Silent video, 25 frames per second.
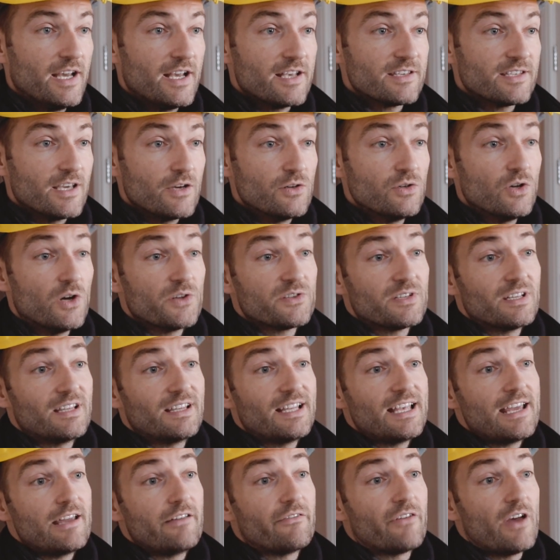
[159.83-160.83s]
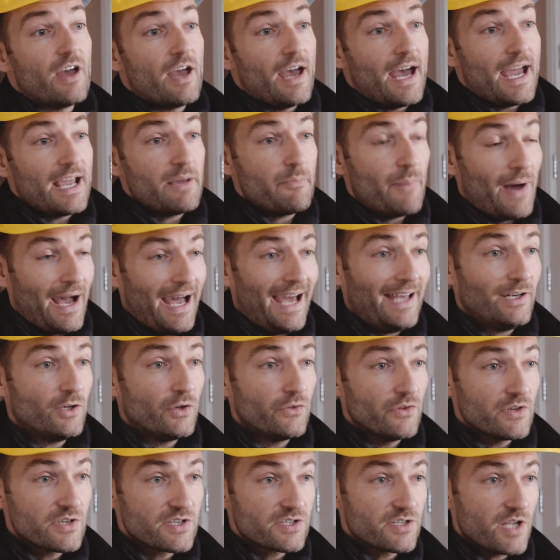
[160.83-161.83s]
so not to leave a pan
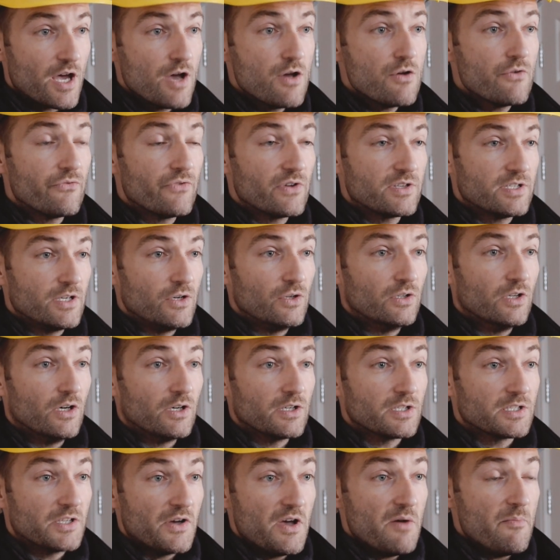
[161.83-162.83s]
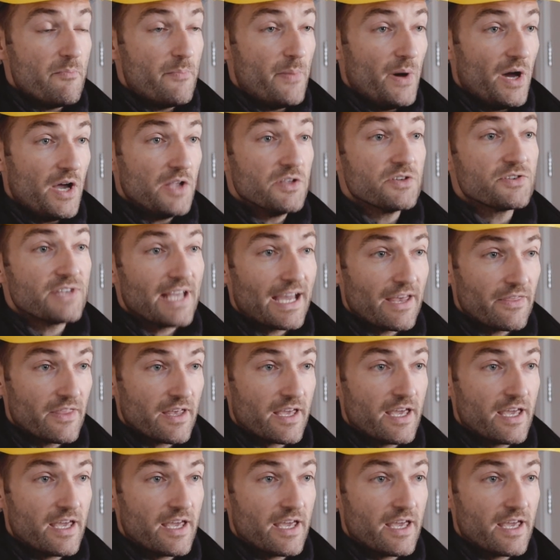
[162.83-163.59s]
on the stove for too long so it burns down the